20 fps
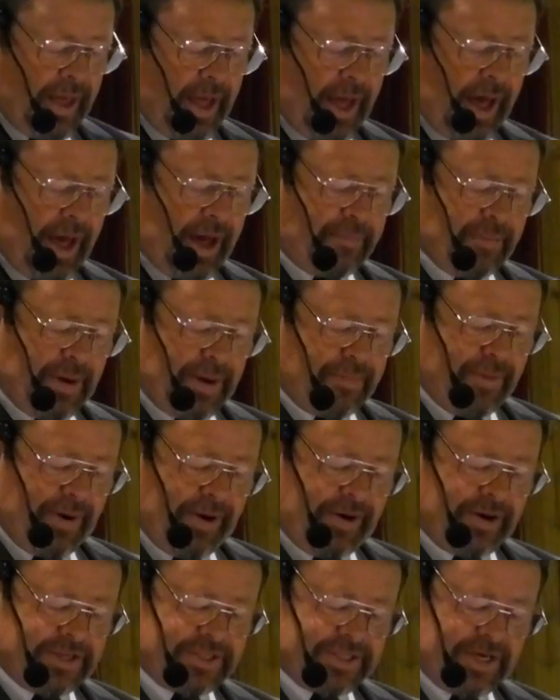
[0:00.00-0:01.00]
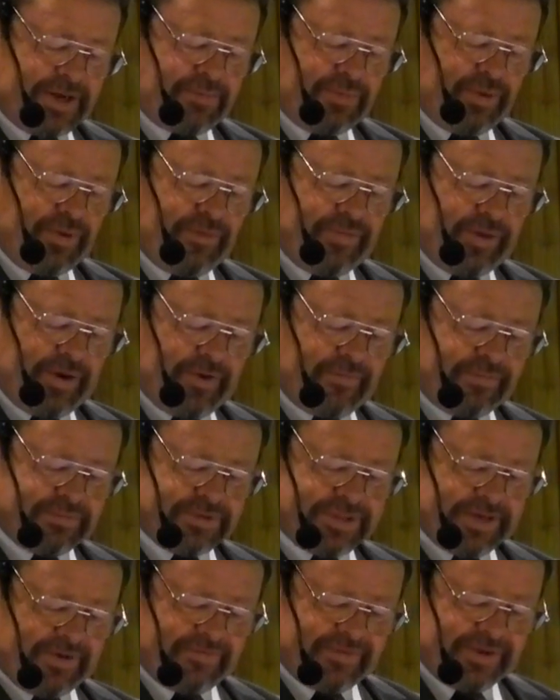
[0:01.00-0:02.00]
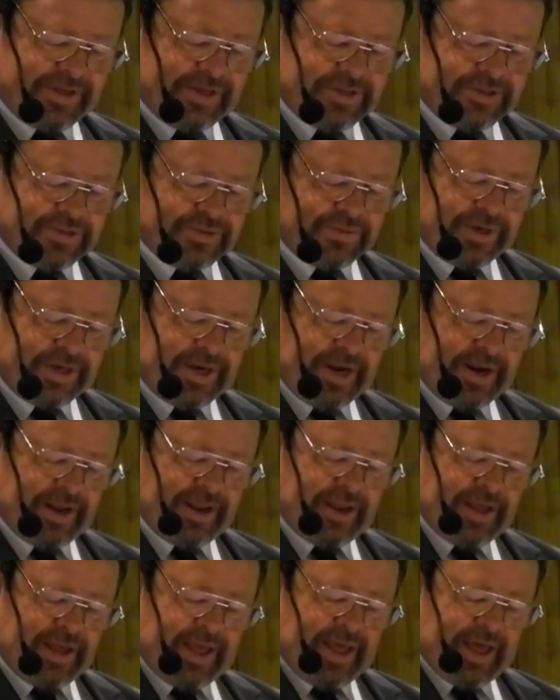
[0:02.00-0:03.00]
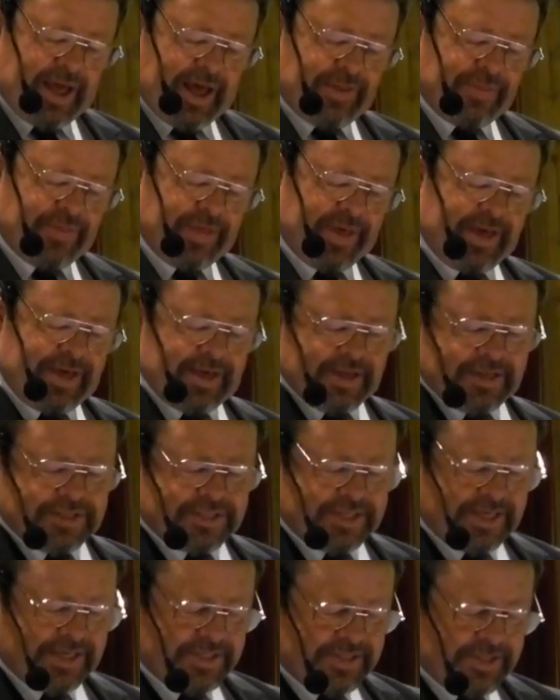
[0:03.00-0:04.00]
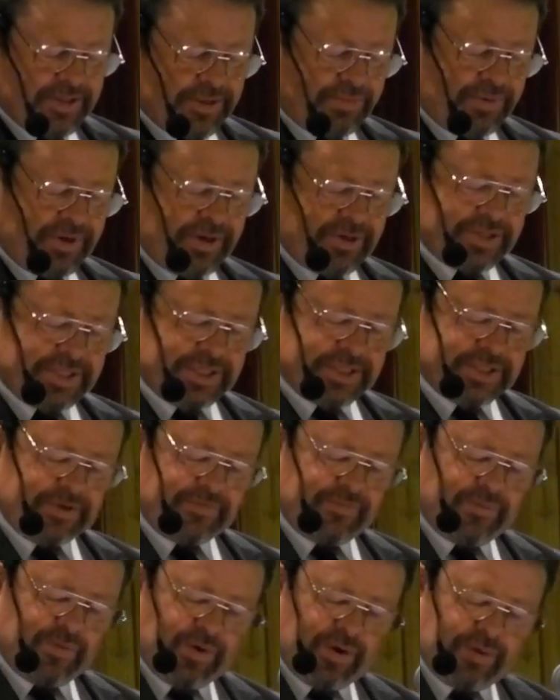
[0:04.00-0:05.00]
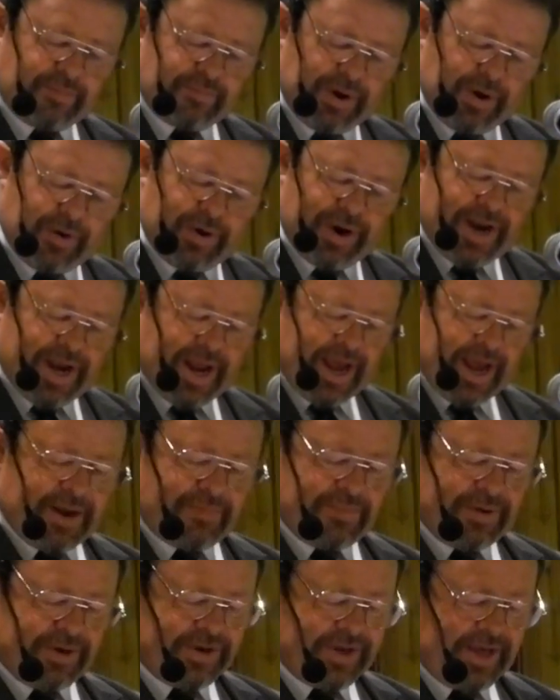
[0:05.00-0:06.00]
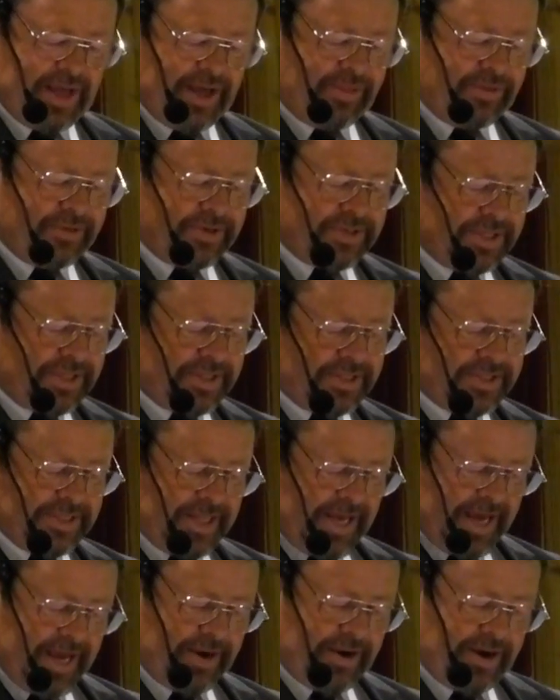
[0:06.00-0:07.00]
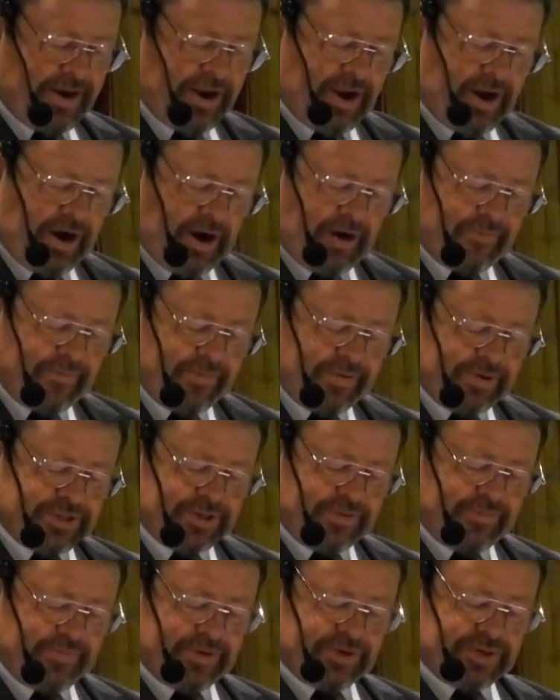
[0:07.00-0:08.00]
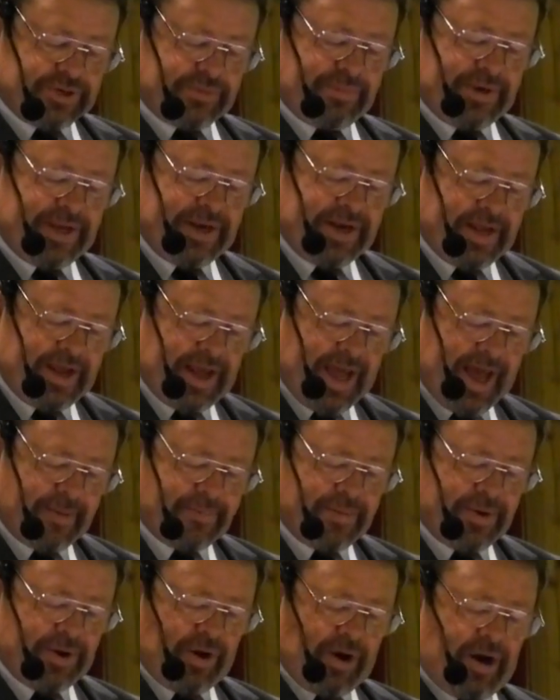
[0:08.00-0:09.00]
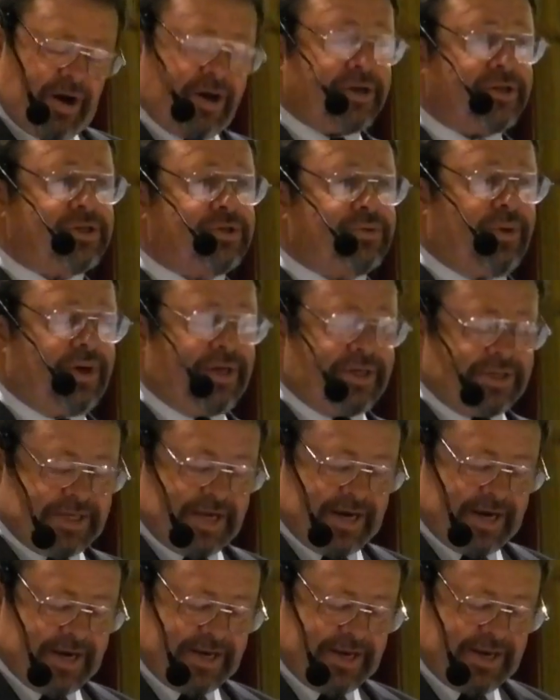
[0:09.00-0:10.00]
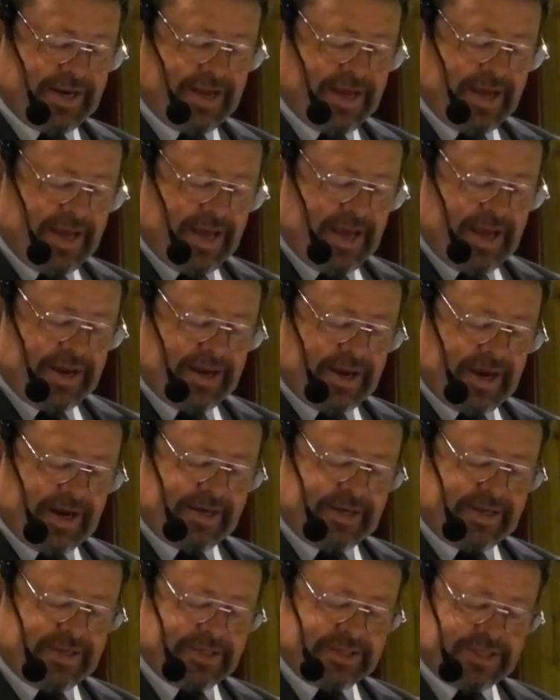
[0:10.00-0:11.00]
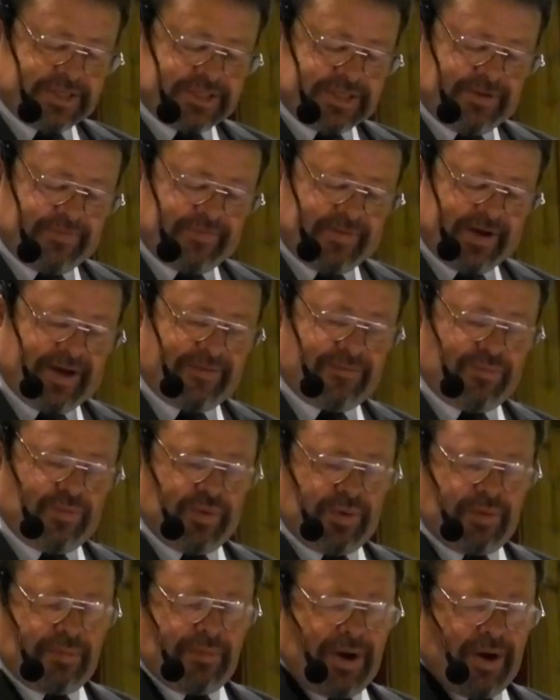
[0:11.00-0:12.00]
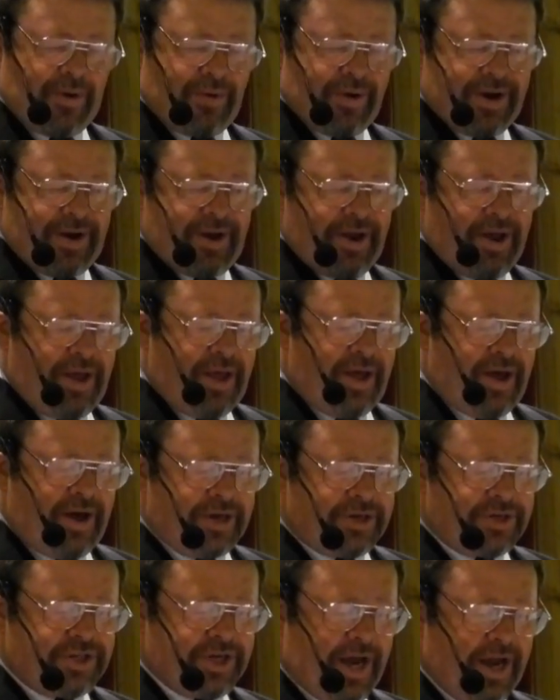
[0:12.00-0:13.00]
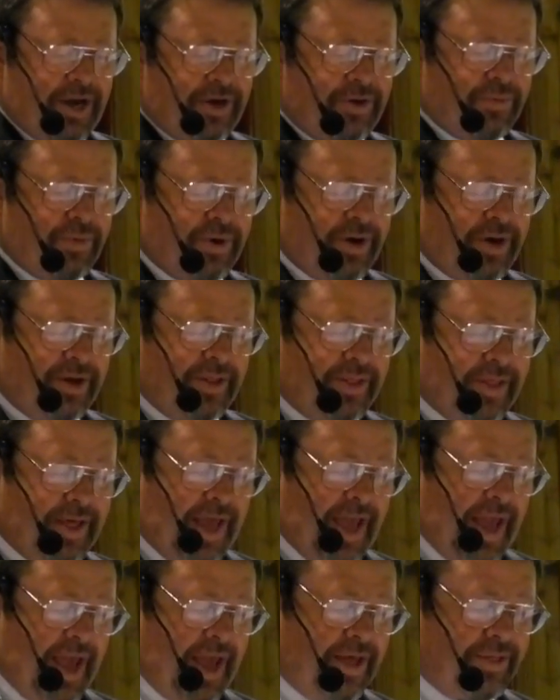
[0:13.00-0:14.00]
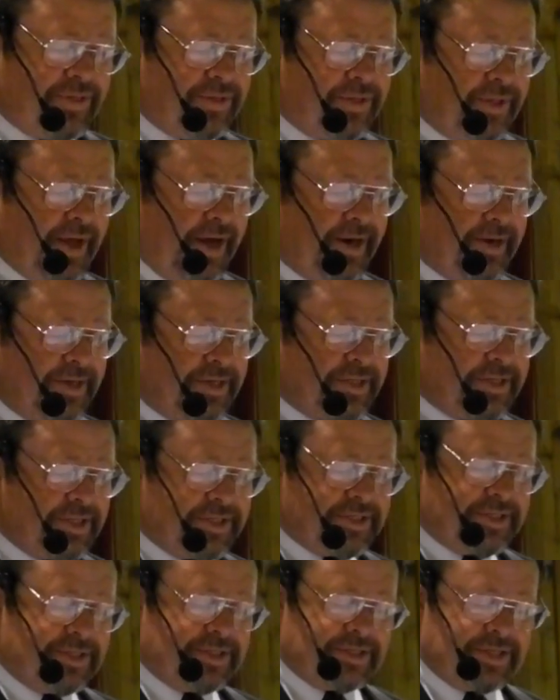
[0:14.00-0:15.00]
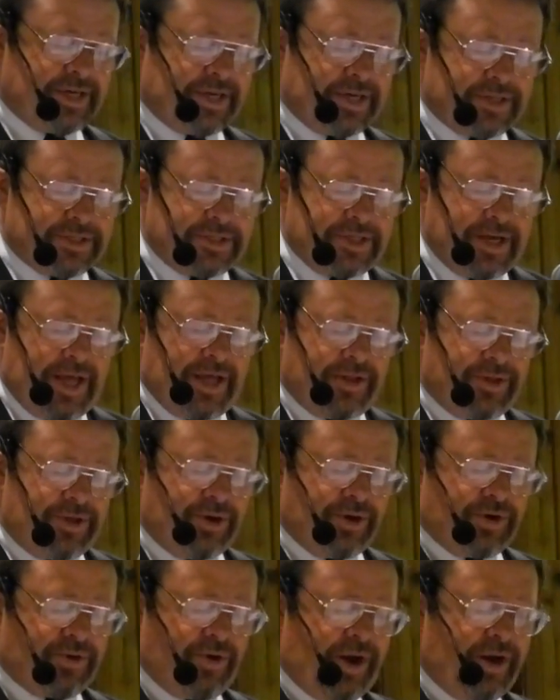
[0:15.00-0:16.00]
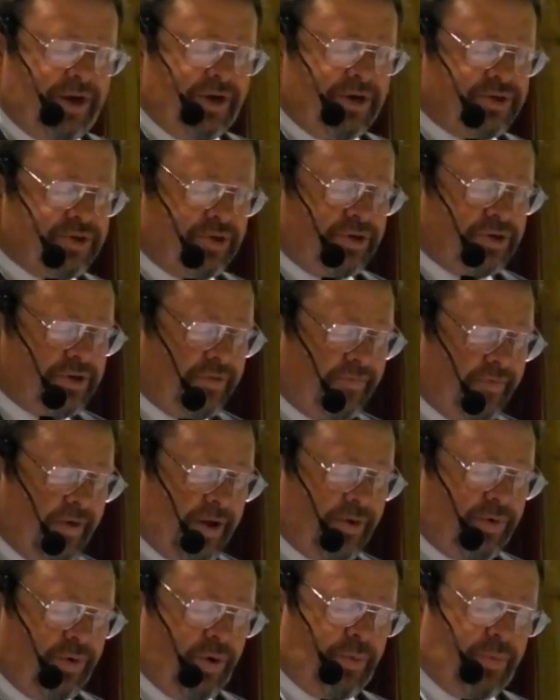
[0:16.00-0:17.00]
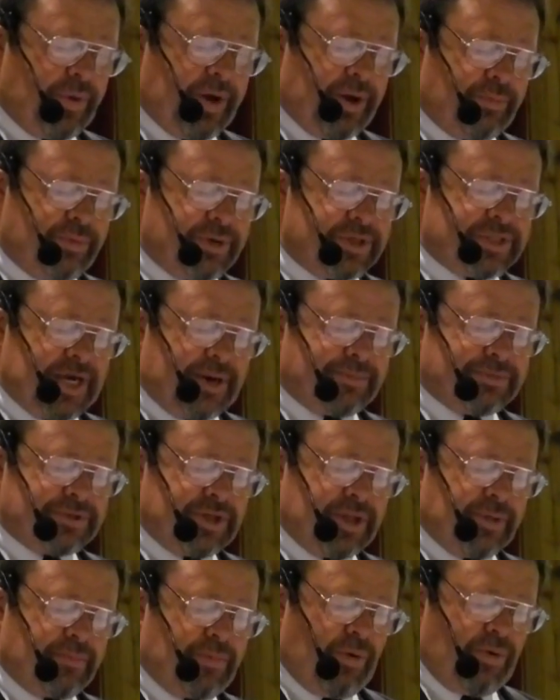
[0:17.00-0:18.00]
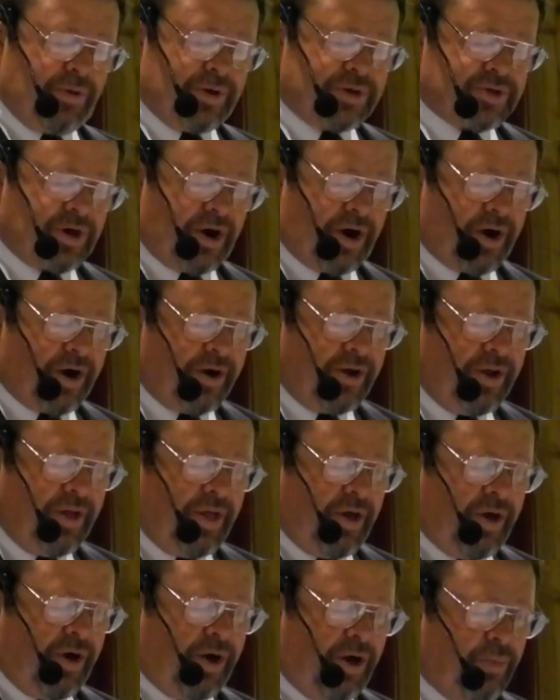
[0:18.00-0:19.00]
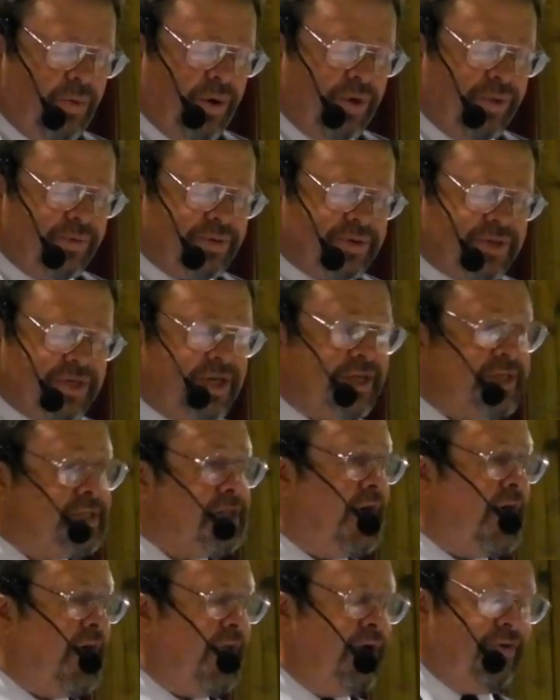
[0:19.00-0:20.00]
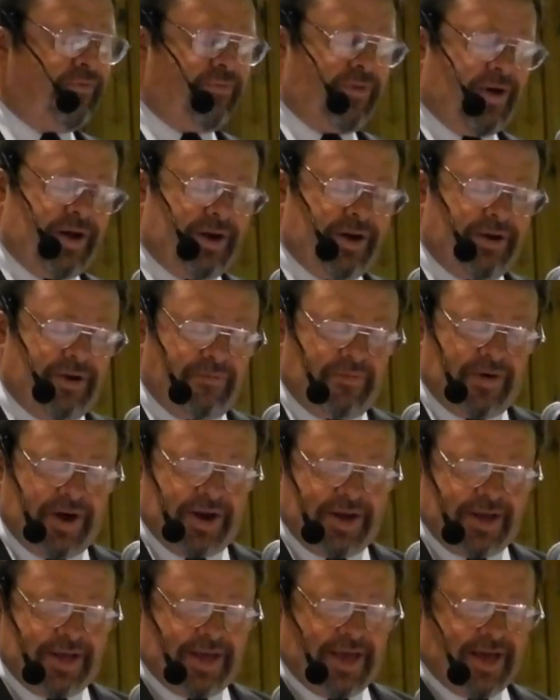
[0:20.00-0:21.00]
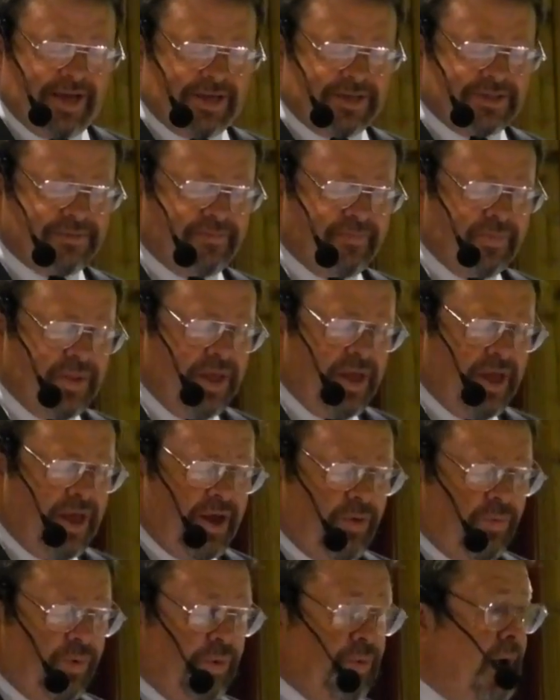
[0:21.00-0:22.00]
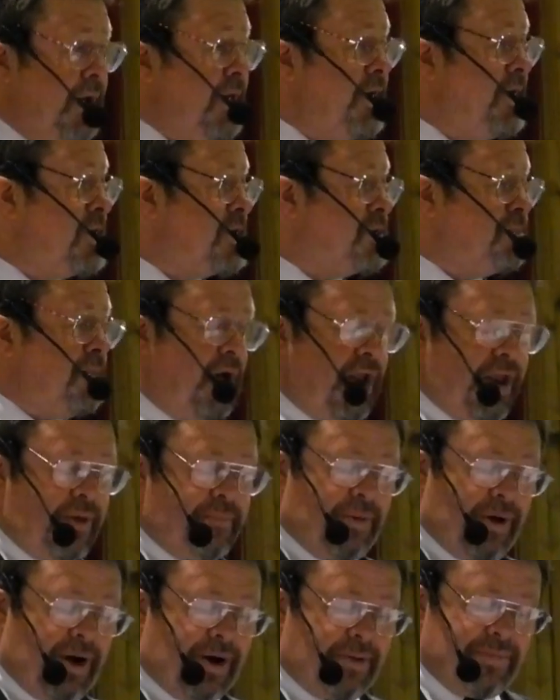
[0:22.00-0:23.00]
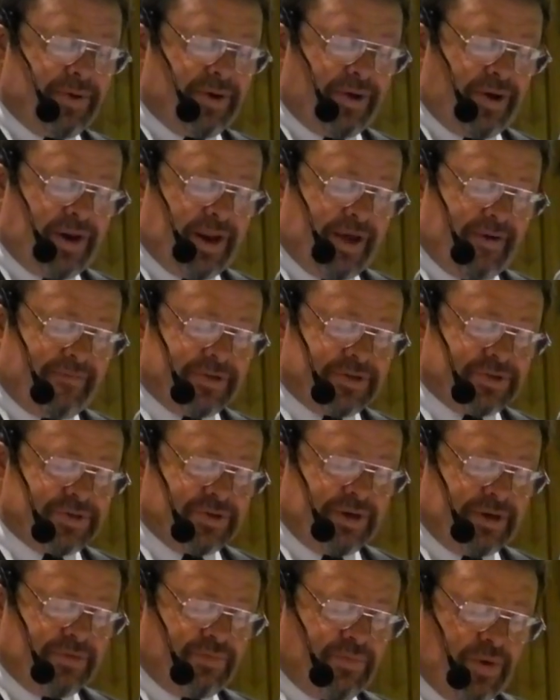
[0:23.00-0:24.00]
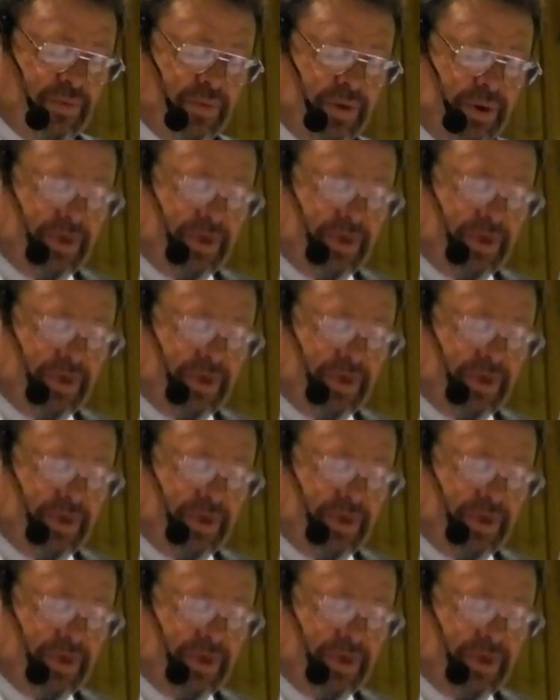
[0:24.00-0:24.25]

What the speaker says: My parents had moved there from 17th Street, I think in 63 or 64. Mary have been together since then. Our first official meeting happened on August 22nd, 1965, and we were married on January the 8th, 1966. The Ukrainian church in Val-d'Or, we had a reception in the Polish hall where there was at least 100 invited guests. We rented a small apartment on 11th Street where